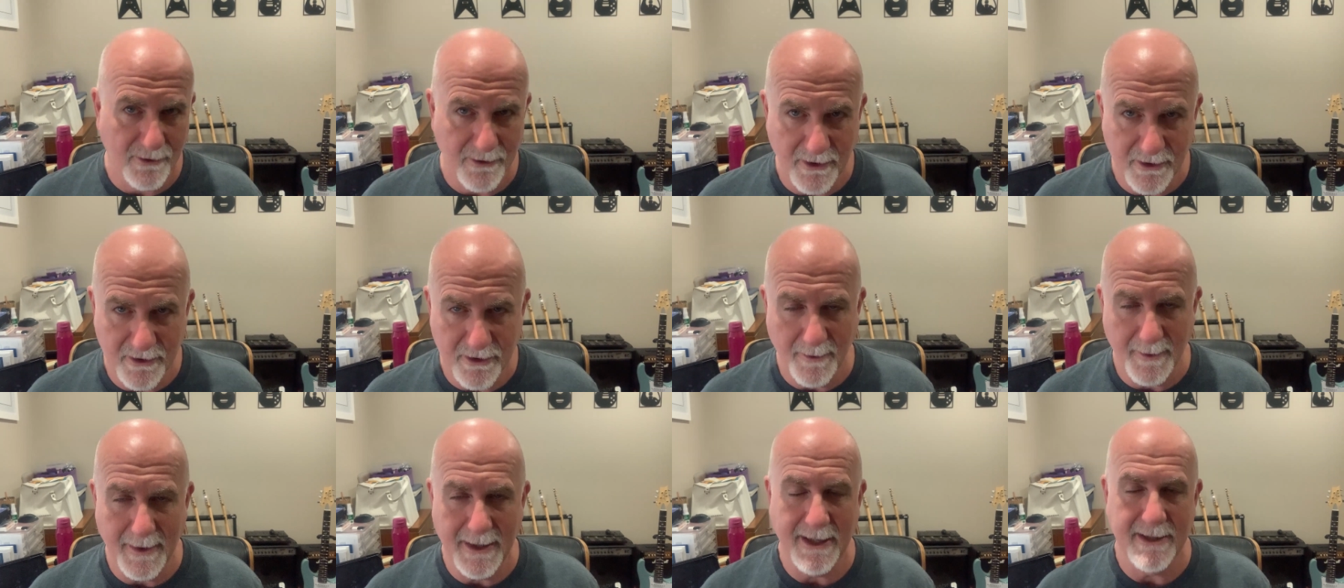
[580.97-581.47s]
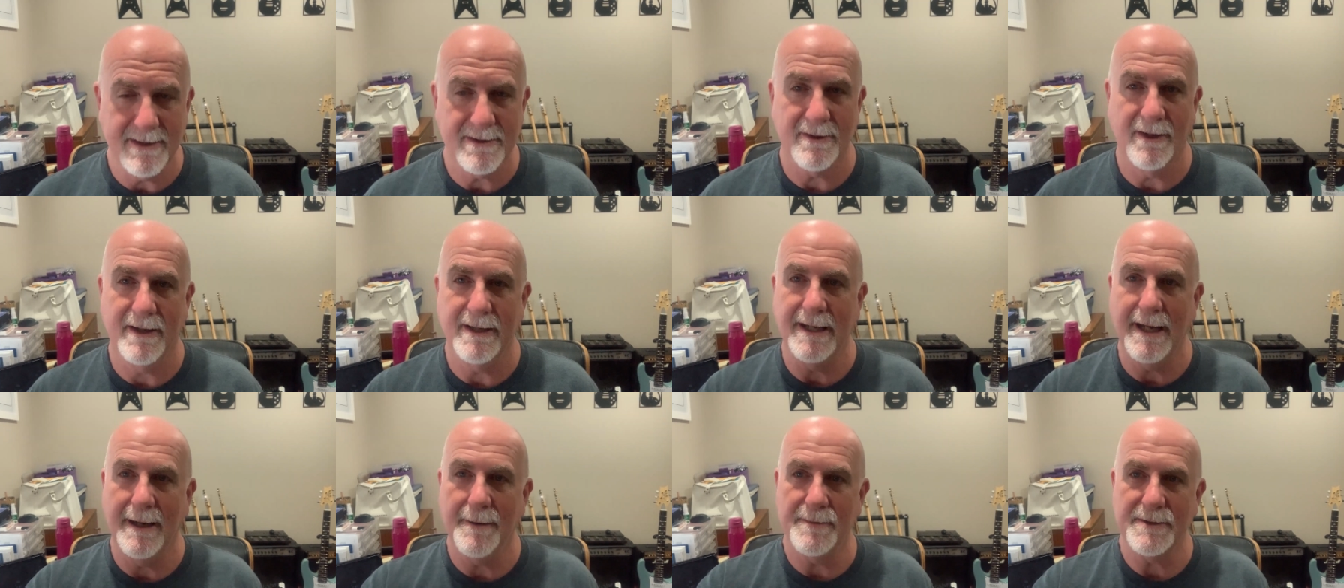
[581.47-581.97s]
dominoes
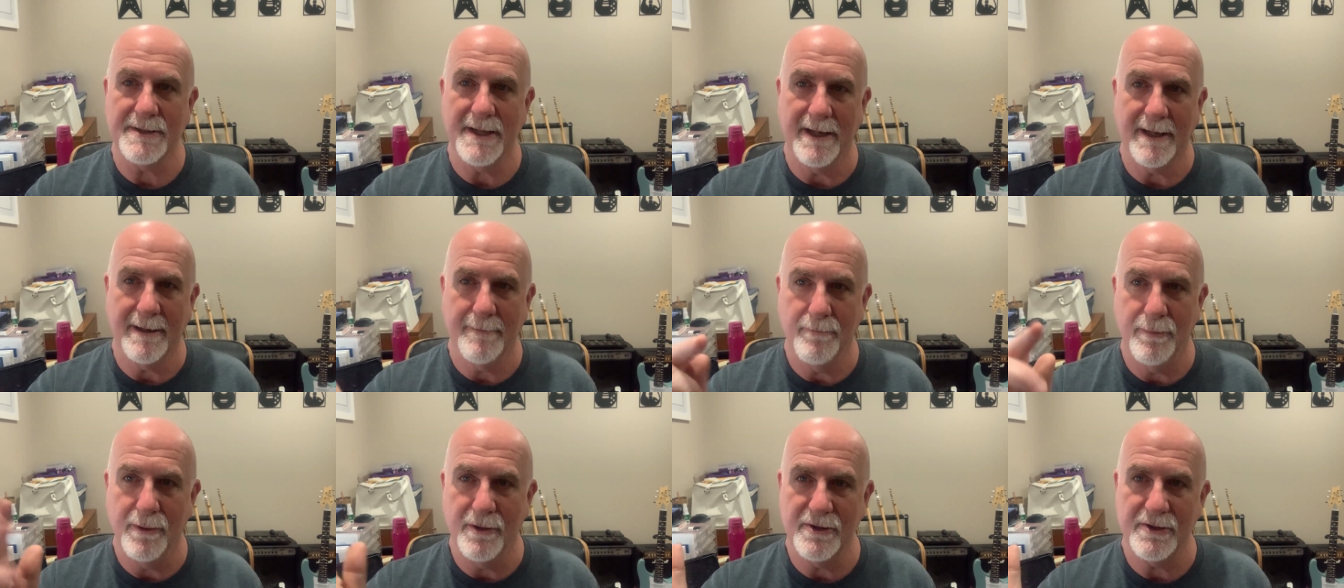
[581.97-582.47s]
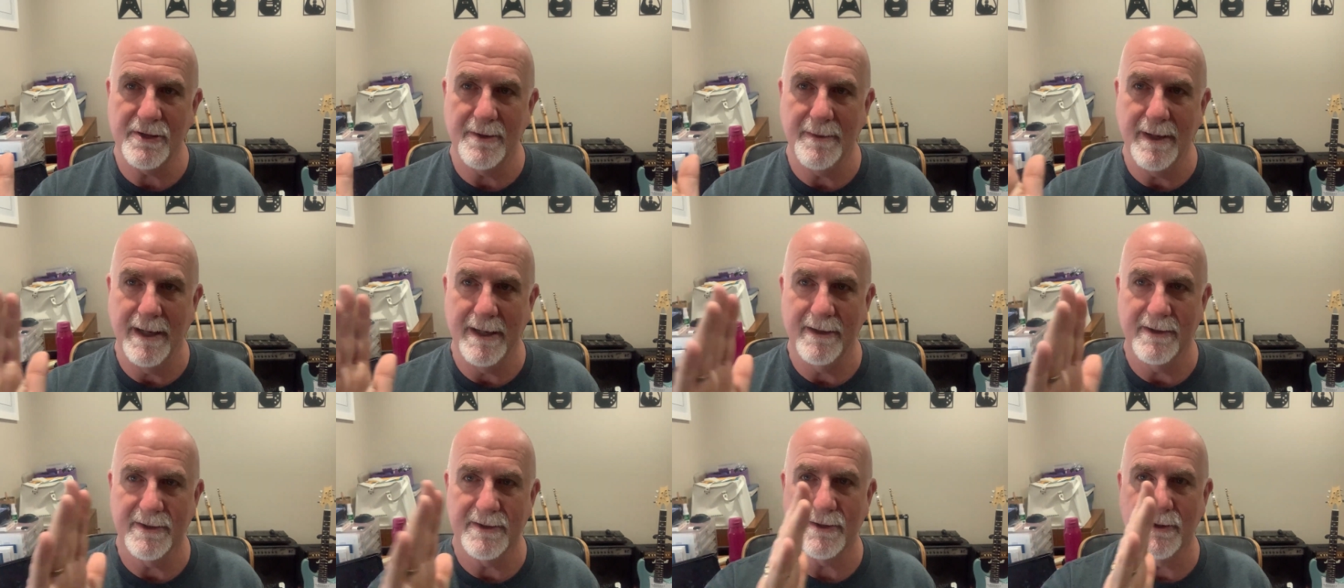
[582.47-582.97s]
lined up so you can push them
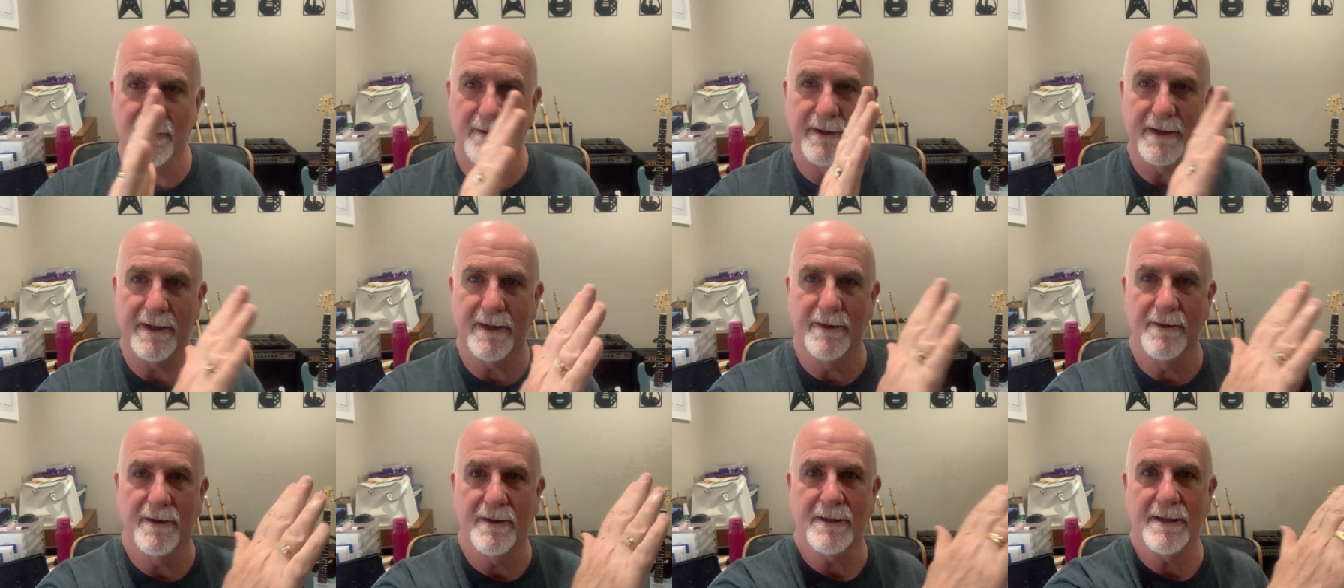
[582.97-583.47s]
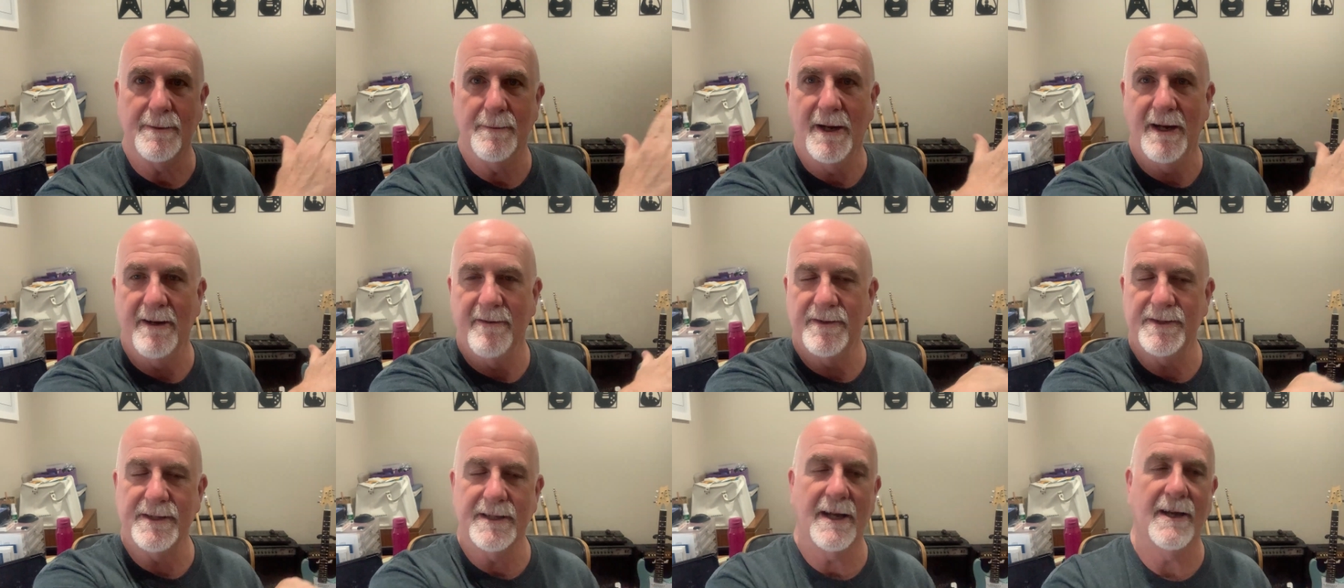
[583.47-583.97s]
and your story can knock them
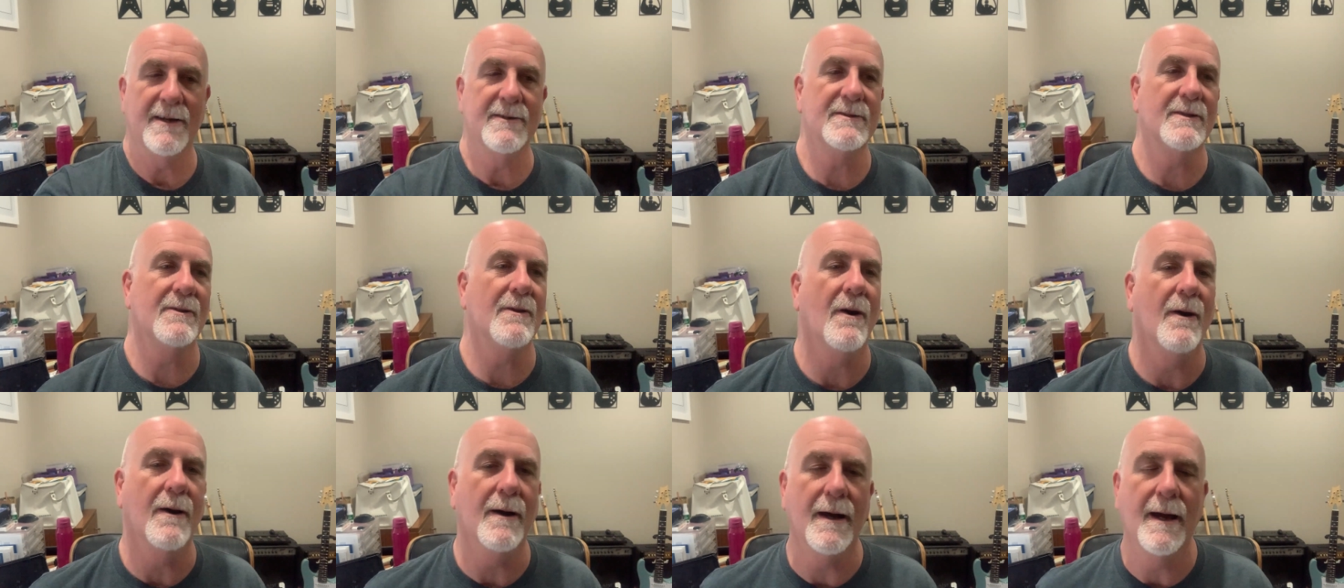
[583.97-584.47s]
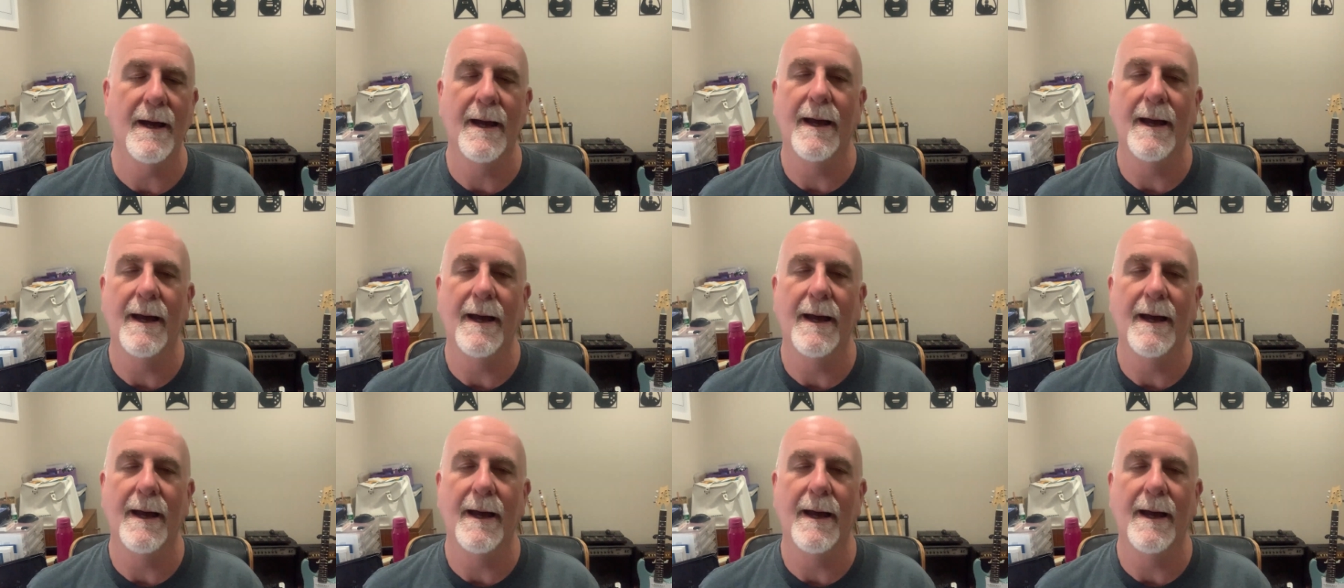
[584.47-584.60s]
over as it goes along.